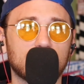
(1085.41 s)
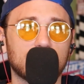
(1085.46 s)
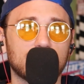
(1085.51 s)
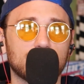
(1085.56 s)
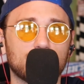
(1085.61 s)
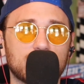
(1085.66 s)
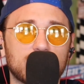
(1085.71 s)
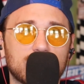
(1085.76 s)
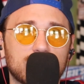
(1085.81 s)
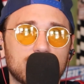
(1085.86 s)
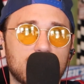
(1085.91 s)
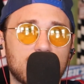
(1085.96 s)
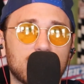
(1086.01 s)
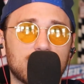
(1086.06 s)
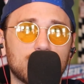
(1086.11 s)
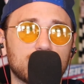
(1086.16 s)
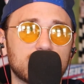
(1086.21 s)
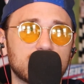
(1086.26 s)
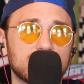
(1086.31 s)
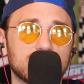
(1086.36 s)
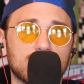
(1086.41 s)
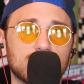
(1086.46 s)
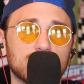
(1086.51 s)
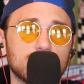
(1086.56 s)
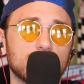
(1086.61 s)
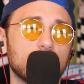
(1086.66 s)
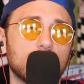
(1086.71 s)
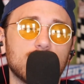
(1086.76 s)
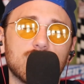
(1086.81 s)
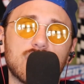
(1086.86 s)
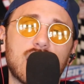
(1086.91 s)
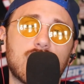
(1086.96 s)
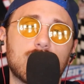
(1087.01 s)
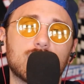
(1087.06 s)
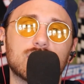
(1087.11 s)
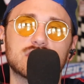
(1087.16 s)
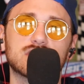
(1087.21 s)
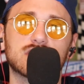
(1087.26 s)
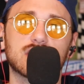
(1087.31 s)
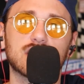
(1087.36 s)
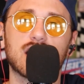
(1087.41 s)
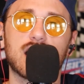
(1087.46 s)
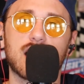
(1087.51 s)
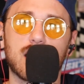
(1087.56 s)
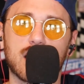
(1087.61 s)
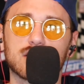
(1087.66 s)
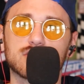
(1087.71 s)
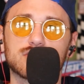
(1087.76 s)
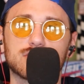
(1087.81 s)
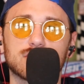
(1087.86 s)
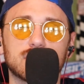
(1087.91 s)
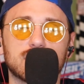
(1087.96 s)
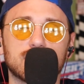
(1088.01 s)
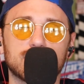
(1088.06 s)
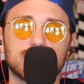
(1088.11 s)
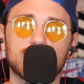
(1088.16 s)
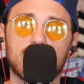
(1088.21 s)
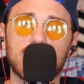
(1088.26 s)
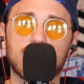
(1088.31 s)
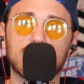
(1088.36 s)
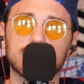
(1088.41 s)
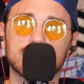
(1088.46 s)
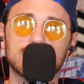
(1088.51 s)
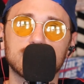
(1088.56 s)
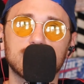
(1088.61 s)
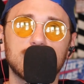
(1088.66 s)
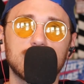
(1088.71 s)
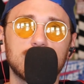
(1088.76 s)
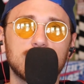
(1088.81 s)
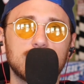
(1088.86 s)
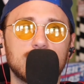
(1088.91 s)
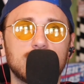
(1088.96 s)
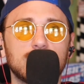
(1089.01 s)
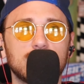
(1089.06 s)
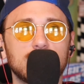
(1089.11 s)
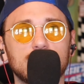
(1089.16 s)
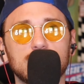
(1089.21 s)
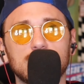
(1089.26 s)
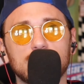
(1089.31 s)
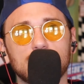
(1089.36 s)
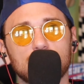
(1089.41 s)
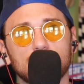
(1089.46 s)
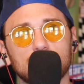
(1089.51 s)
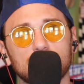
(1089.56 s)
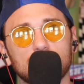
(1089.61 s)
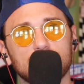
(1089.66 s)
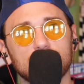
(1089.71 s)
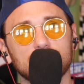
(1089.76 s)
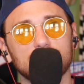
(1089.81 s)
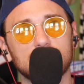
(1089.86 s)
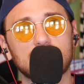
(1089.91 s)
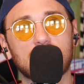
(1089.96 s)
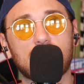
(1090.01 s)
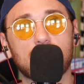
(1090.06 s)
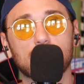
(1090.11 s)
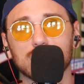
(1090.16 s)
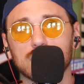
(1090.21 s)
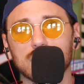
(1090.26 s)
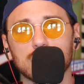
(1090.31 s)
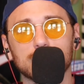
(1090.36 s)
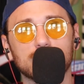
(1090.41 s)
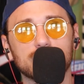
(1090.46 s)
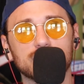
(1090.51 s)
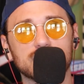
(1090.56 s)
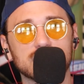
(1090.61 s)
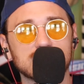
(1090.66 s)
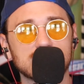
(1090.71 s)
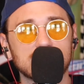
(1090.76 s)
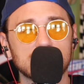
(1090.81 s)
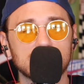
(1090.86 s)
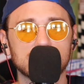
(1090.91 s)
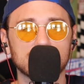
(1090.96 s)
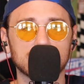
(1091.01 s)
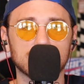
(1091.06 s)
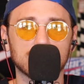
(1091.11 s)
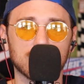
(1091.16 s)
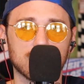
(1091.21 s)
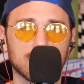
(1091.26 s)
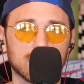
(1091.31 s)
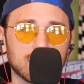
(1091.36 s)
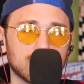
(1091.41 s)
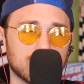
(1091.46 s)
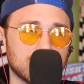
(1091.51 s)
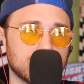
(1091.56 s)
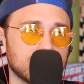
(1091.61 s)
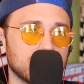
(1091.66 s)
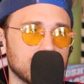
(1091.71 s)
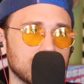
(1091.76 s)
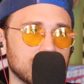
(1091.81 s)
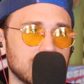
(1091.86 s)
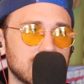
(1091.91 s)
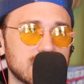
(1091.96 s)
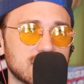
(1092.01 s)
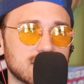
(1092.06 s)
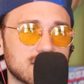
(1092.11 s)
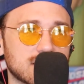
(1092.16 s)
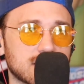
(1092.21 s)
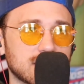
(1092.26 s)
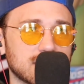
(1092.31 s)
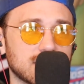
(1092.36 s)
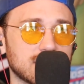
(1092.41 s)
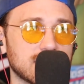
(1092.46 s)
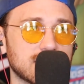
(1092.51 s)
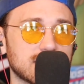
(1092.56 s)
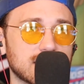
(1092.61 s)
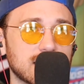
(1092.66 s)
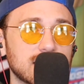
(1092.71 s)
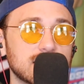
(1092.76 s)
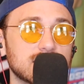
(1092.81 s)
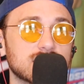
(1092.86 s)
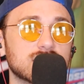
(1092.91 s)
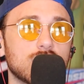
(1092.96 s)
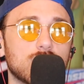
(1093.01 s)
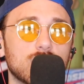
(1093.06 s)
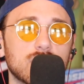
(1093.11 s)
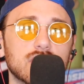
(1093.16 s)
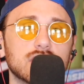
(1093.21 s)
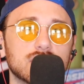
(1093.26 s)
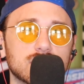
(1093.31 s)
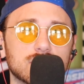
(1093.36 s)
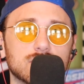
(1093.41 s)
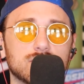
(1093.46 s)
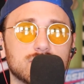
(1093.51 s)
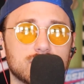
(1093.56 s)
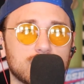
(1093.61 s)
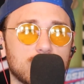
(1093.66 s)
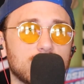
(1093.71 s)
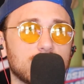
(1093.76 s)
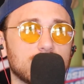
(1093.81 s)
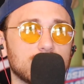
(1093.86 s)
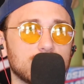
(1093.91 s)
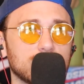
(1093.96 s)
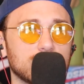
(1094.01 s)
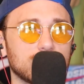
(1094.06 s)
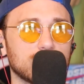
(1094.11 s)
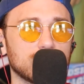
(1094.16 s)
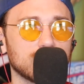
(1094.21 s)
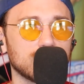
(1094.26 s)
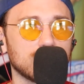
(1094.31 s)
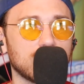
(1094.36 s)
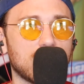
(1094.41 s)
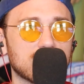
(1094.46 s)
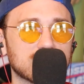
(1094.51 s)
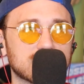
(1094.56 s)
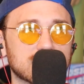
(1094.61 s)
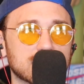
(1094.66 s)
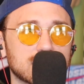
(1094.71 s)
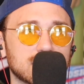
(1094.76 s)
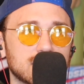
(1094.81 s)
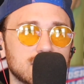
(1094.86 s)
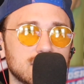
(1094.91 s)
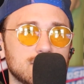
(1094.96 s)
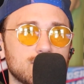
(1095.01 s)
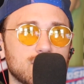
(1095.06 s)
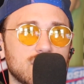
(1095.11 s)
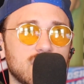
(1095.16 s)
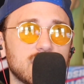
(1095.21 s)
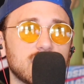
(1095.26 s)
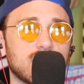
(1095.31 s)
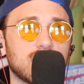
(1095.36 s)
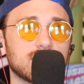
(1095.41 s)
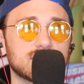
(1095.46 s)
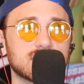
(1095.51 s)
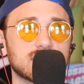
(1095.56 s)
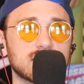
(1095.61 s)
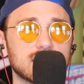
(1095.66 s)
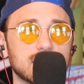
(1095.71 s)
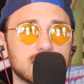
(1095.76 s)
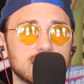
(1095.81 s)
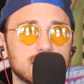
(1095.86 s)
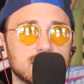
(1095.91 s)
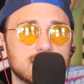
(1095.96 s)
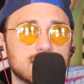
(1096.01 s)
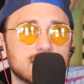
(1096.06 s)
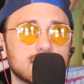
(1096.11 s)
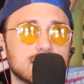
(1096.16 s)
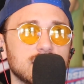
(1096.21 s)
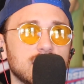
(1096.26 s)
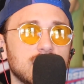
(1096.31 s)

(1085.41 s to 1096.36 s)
We don't know how it's going to actually affect the outcome of the season, though. This is going to, though. Lost playoff seeds.